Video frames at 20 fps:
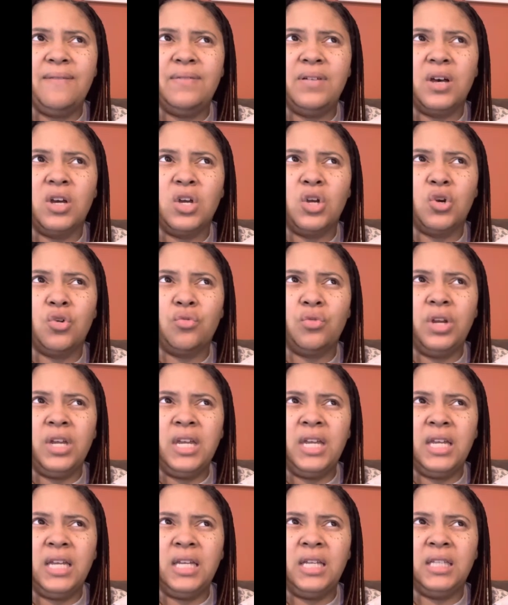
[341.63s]
a
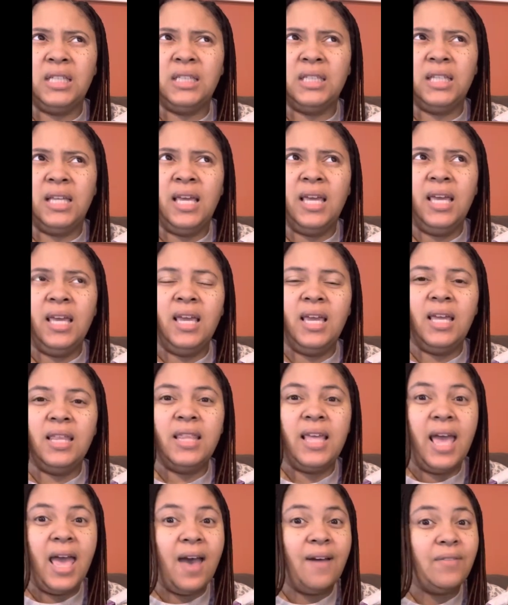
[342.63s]
green and
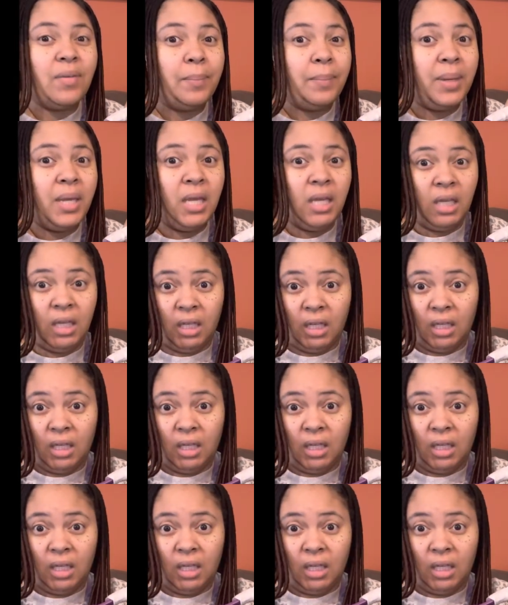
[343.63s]
they have a pink.